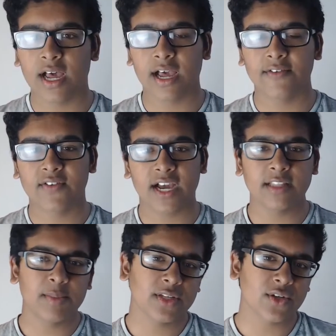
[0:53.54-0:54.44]
I've kind
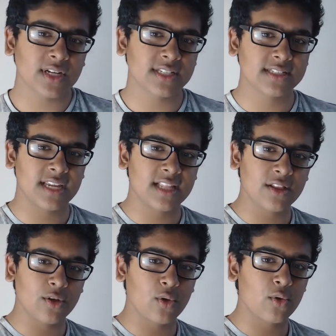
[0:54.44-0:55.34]
of been trying to stay
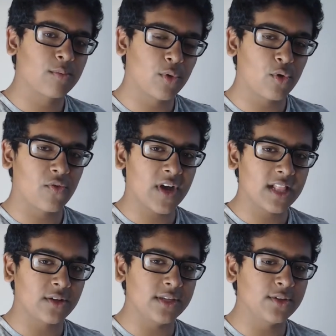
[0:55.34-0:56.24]
low profile
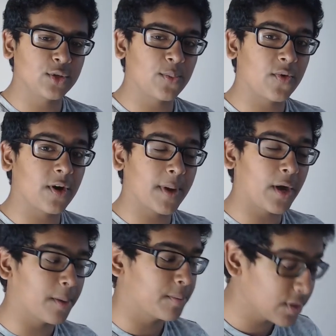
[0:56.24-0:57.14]
on YouTube for
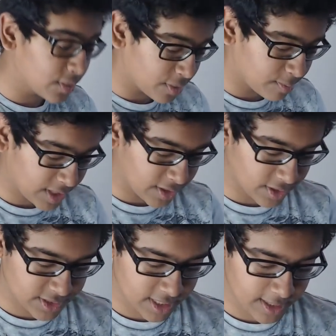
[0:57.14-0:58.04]
about a month
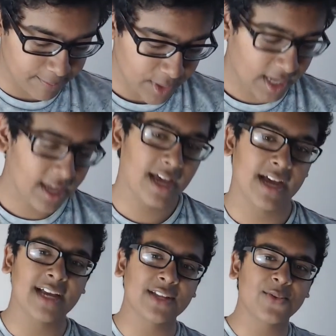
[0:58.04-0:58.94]
because I
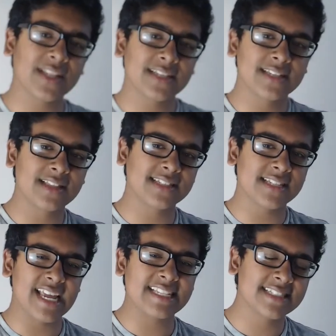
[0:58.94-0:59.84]
kind of ran into this
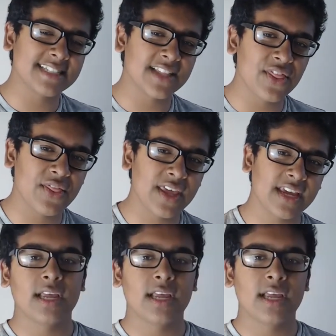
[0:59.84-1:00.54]
incident thing